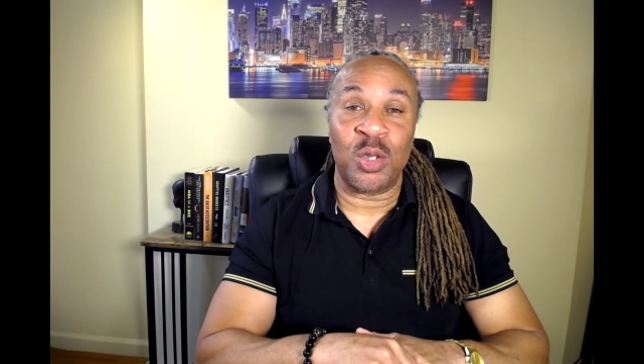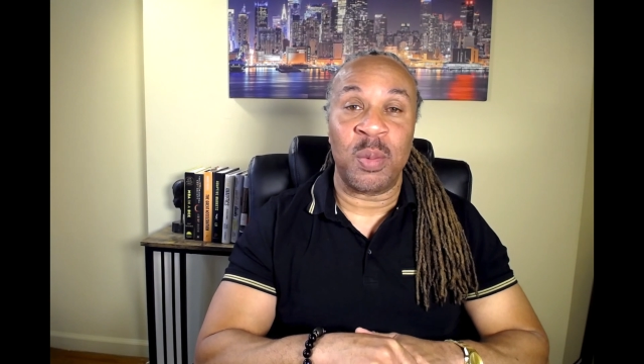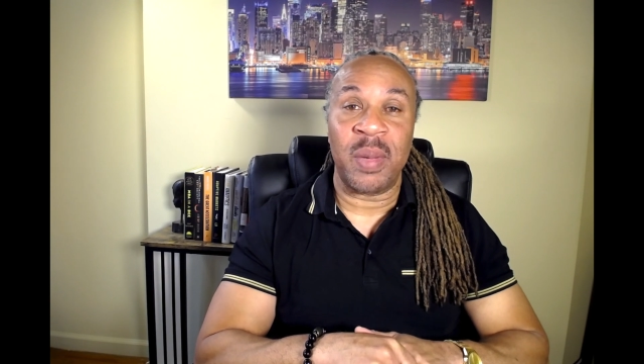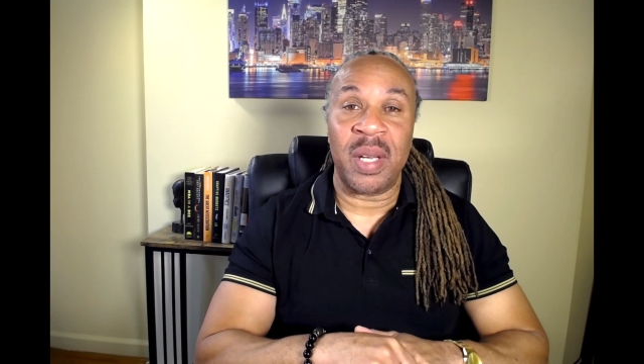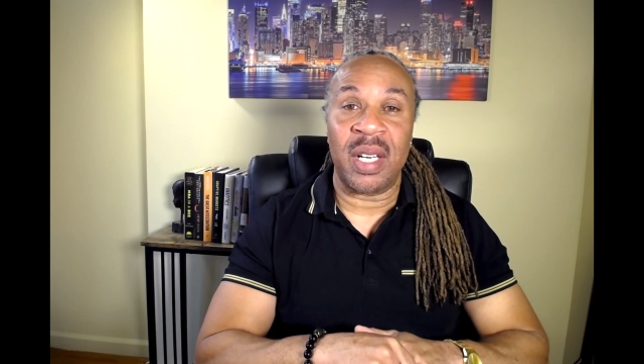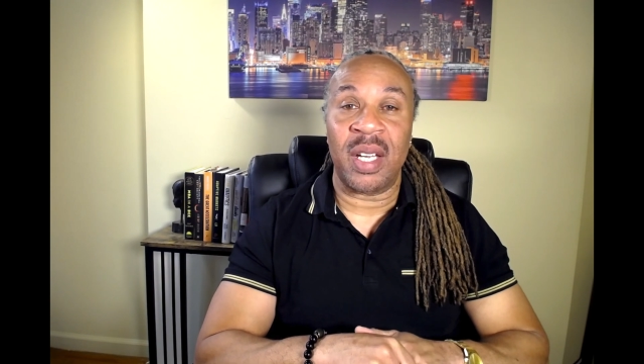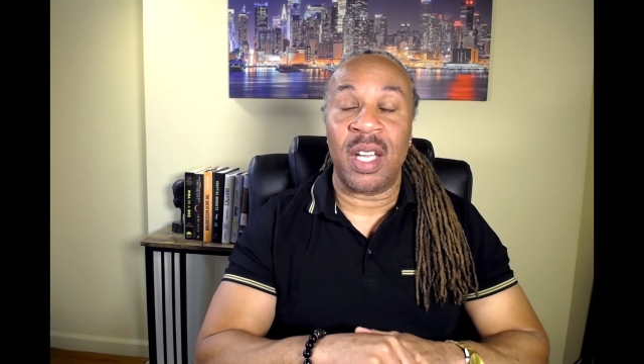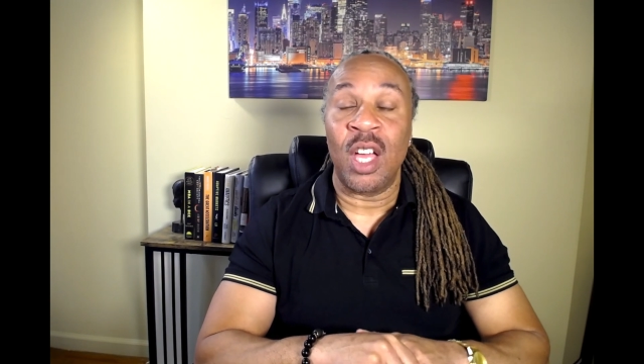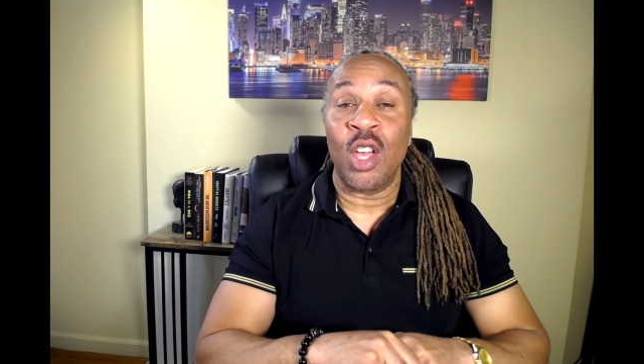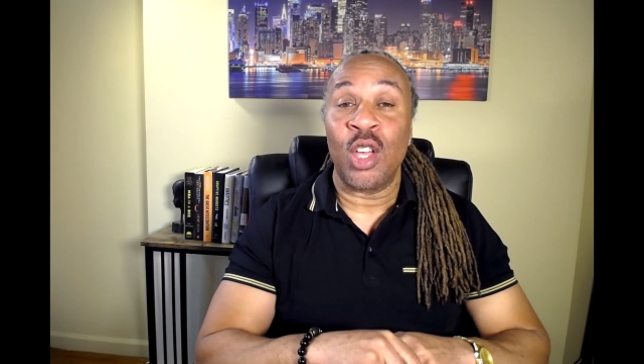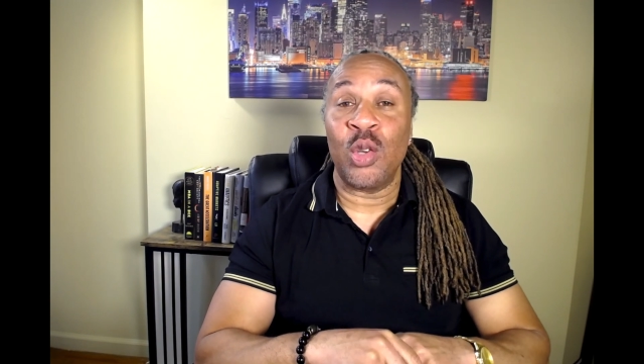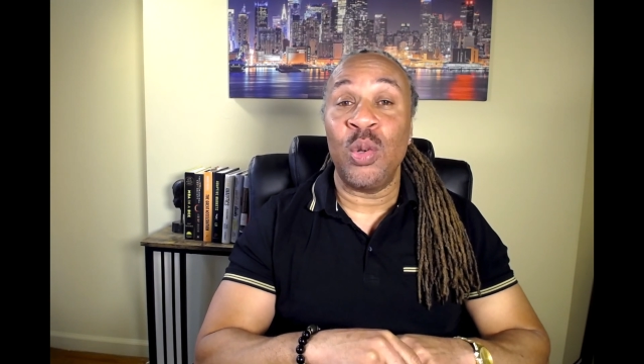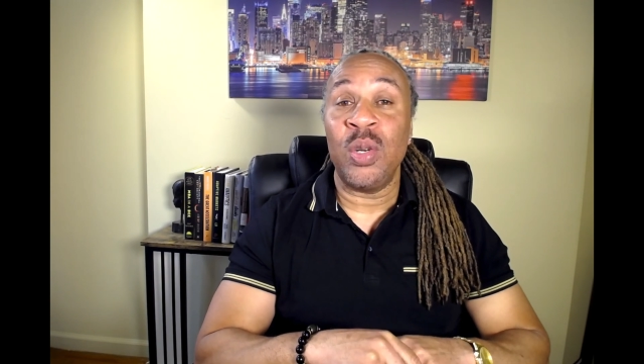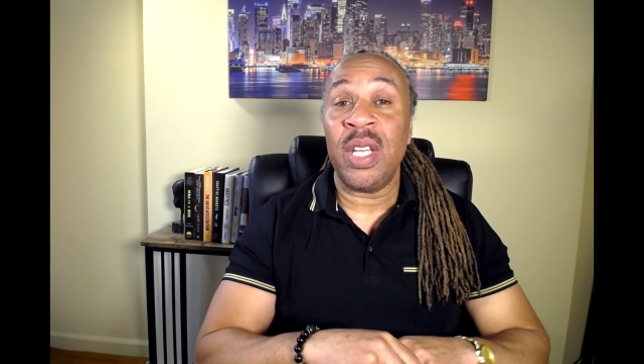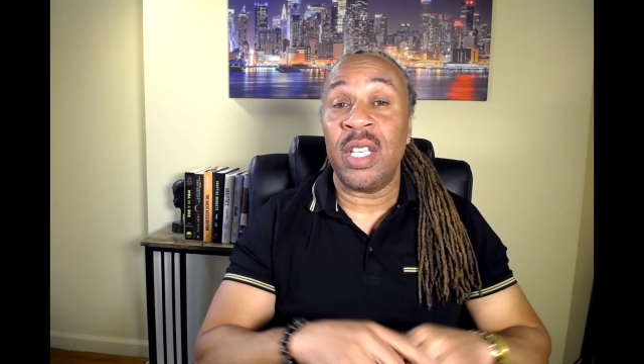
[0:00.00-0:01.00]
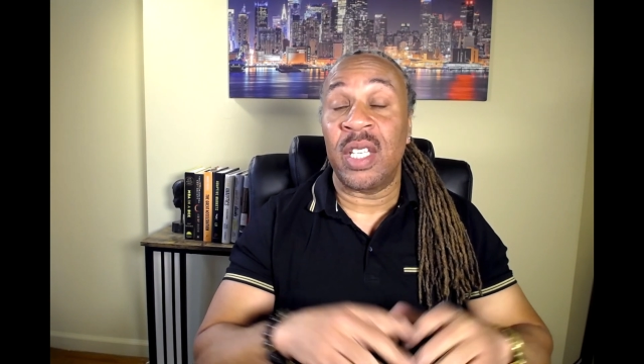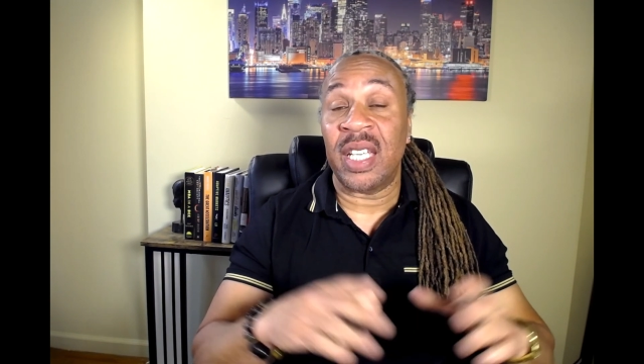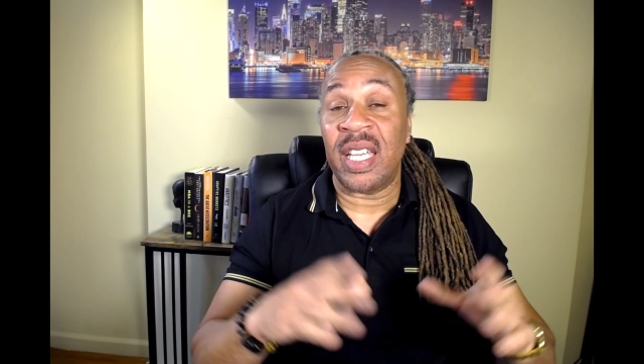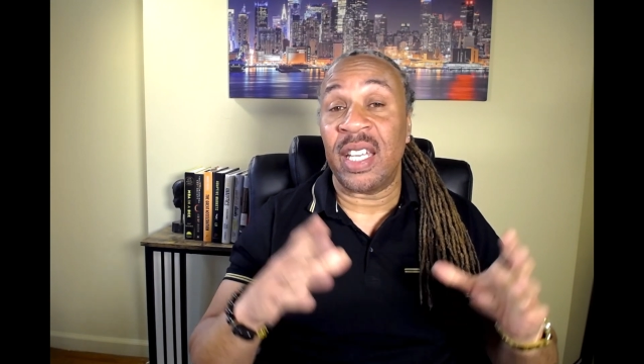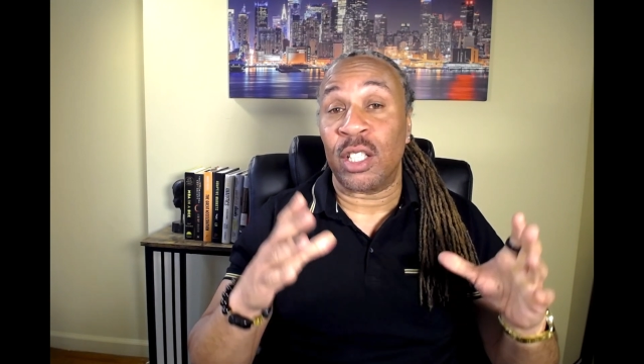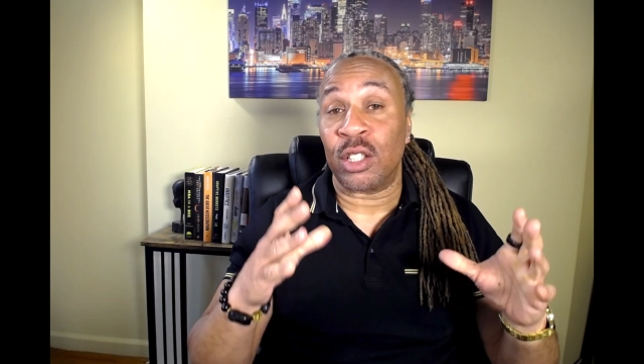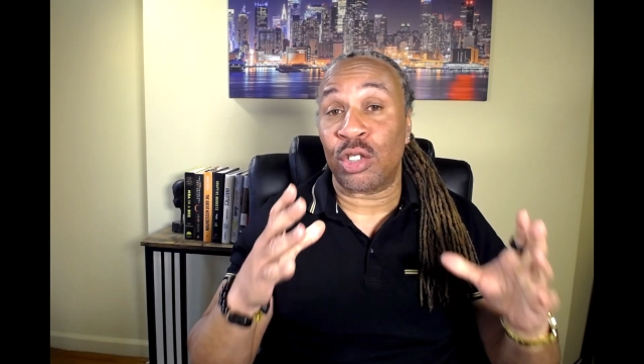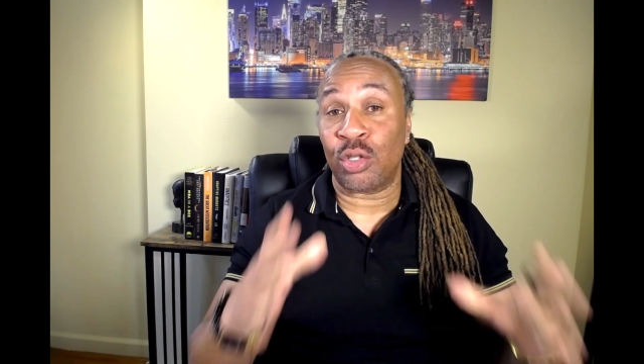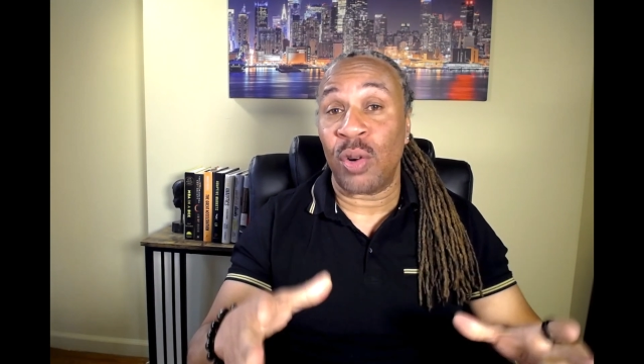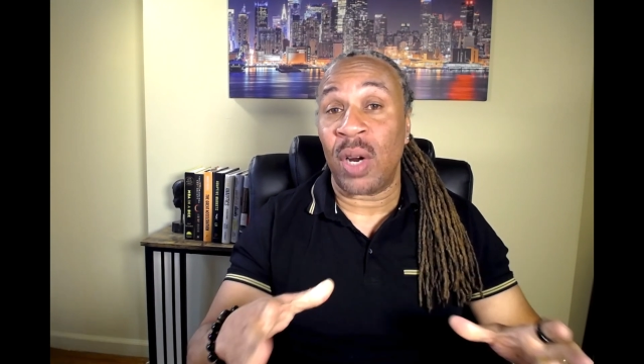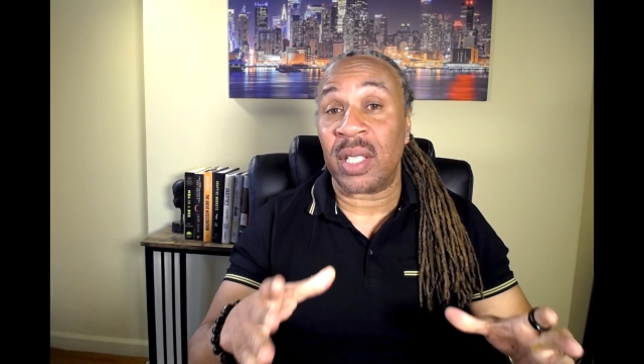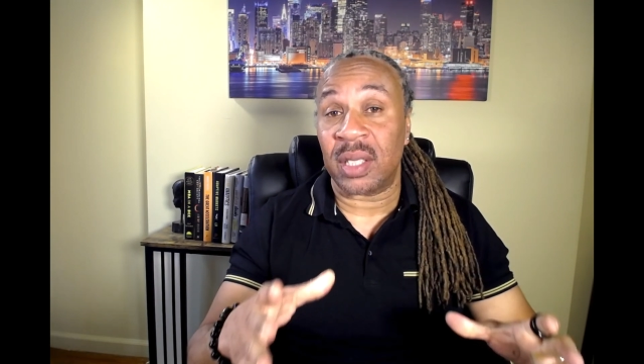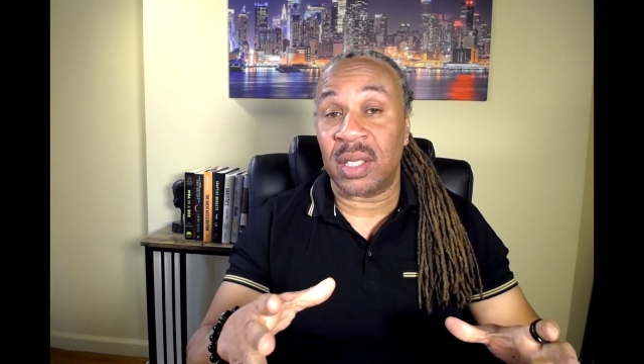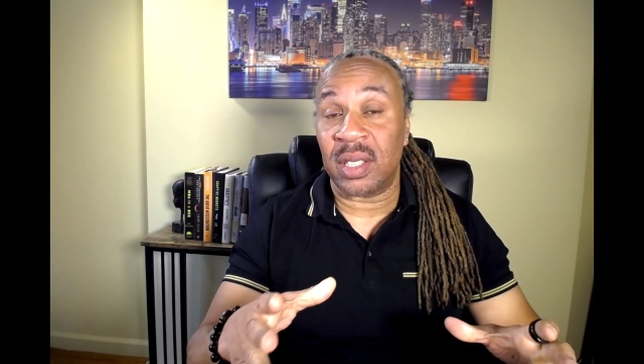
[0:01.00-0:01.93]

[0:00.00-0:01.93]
media, you need to get a trust